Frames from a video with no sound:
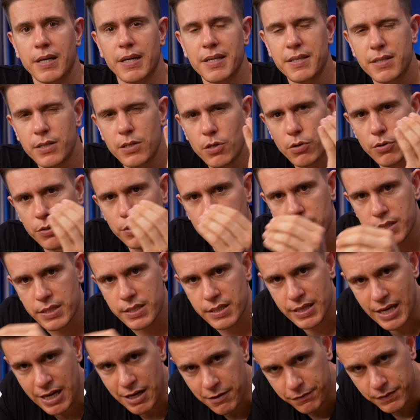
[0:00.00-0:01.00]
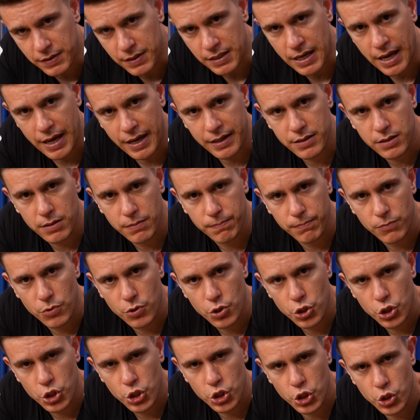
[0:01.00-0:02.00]
It's your safety net
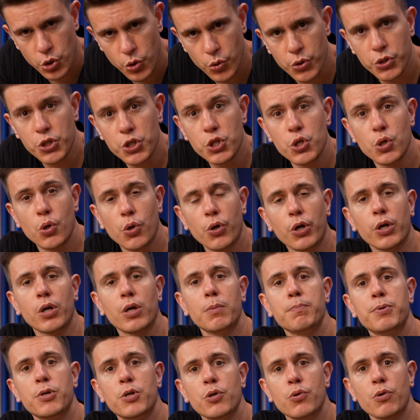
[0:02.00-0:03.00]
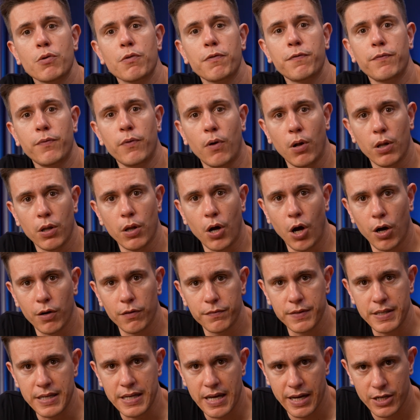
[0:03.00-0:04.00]
should your computer fall
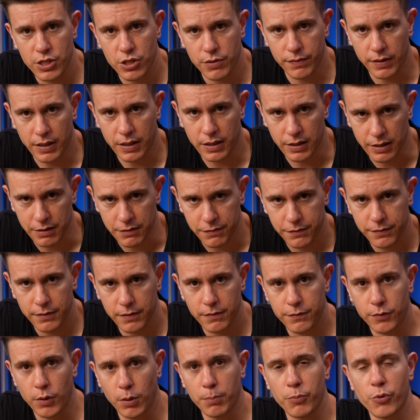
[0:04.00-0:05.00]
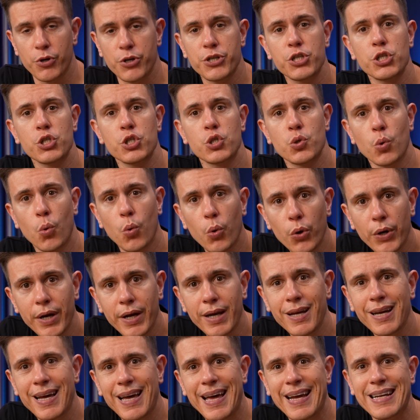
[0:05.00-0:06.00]
off the edge of a cliff. From
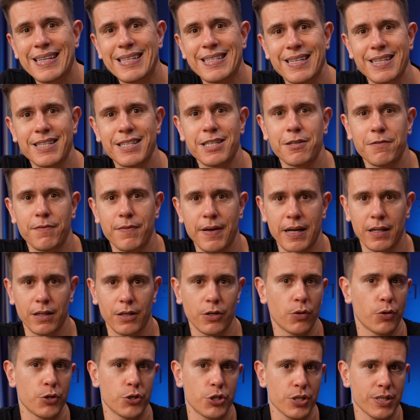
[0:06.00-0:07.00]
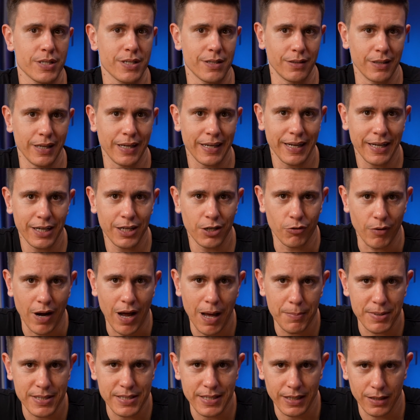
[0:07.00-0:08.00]
restoring a disk failure or just letting
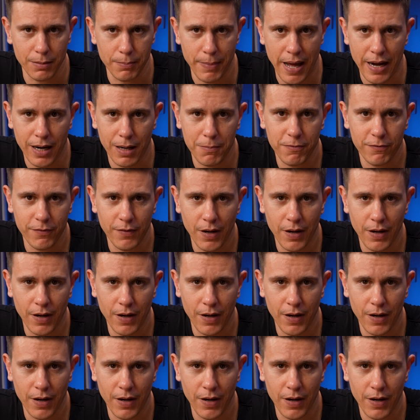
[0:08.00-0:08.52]
grab a single backup